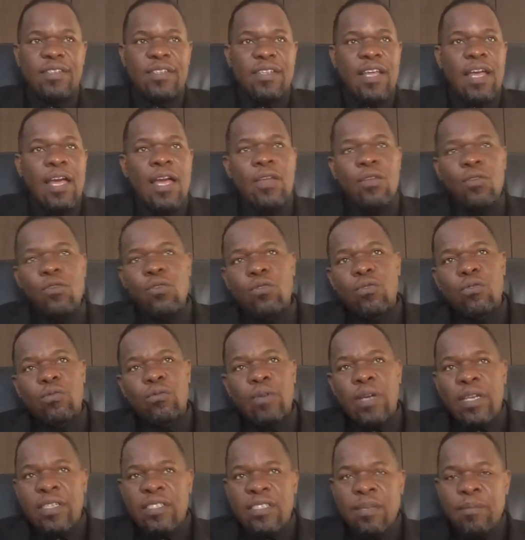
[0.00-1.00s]
And you,
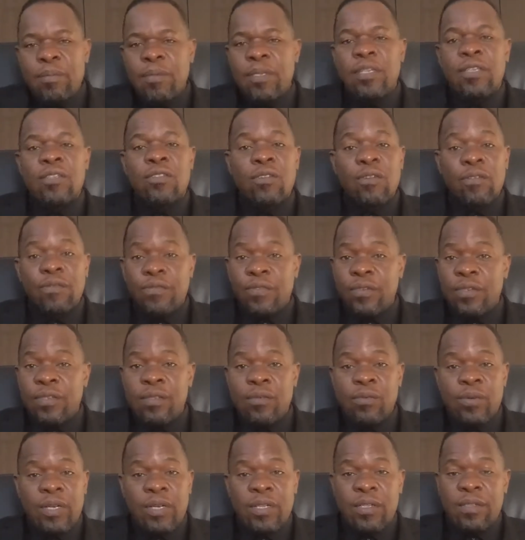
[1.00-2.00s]
as a mediator, feel,
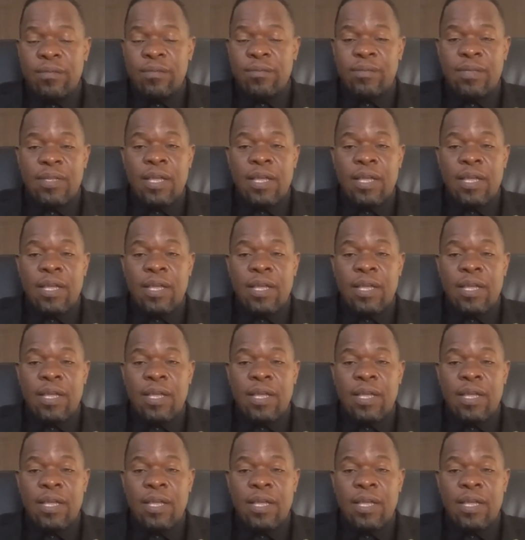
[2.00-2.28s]
well,